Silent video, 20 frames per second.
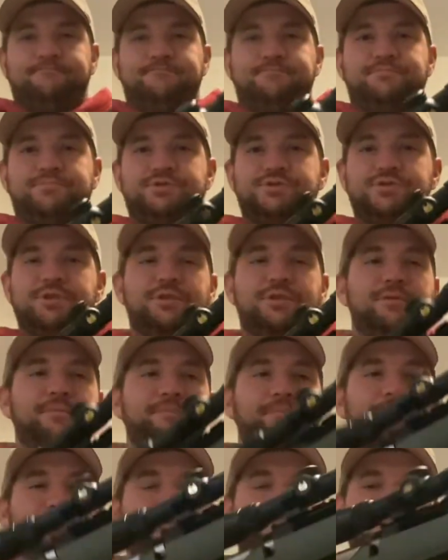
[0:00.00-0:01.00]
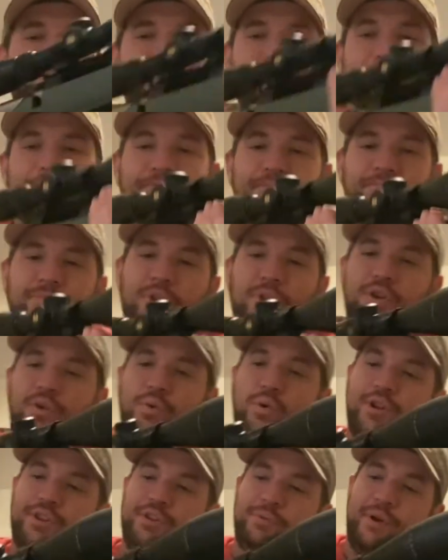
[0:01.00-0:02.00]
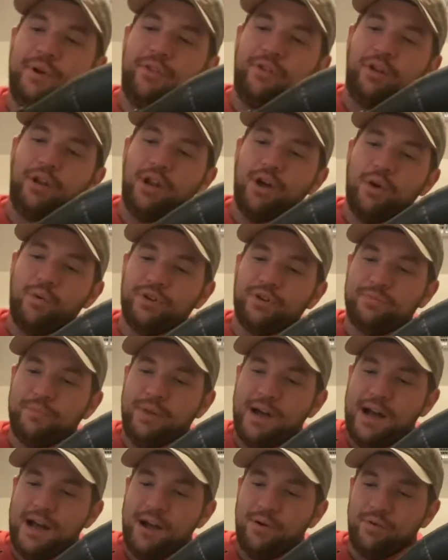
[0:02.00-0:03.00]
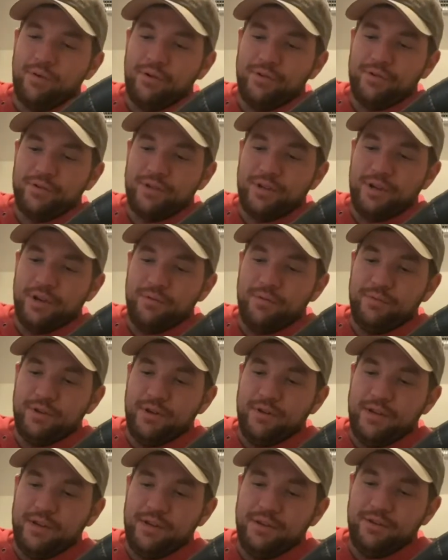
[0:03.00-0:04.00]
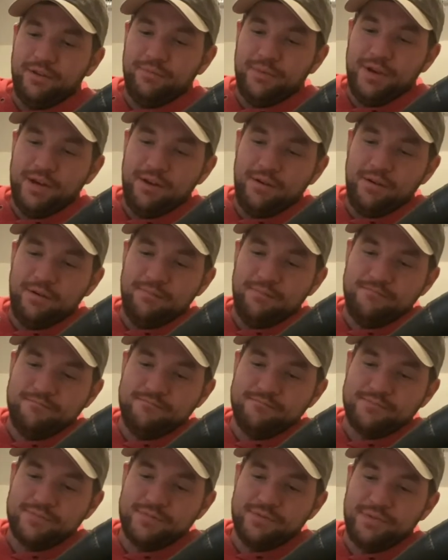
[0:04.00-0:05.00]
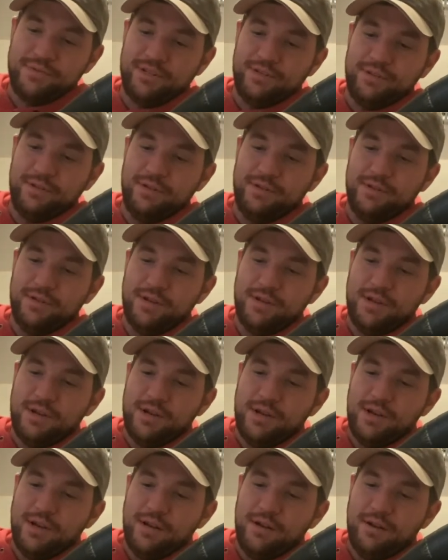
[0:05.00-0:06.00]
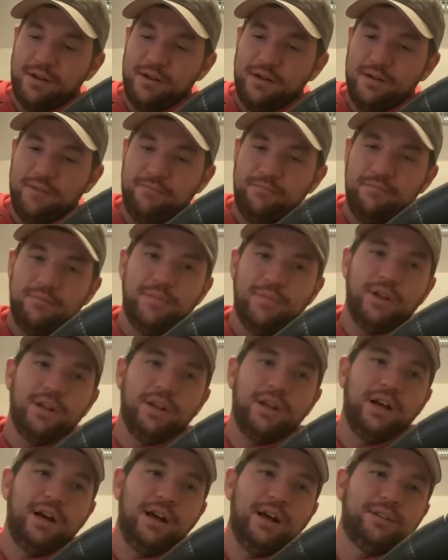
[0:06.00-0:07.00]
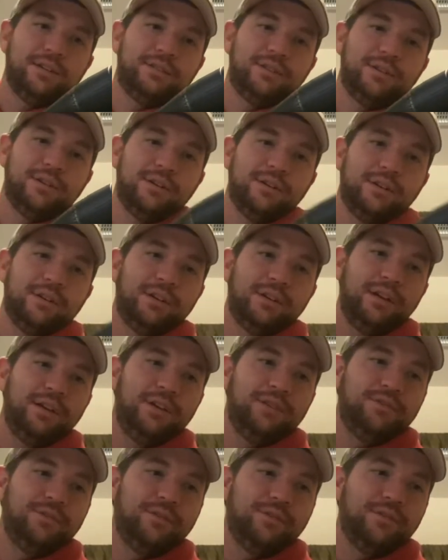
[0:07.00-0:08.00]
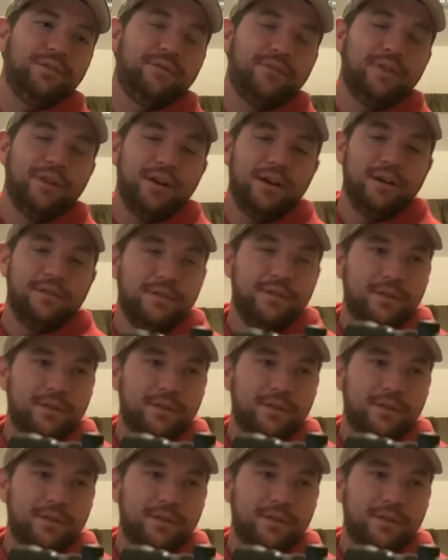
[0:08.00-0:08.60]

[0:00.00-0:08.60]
So you want it to be on the lowest power on the scope, though. That doesn't matter. It makes it a lot easier to find.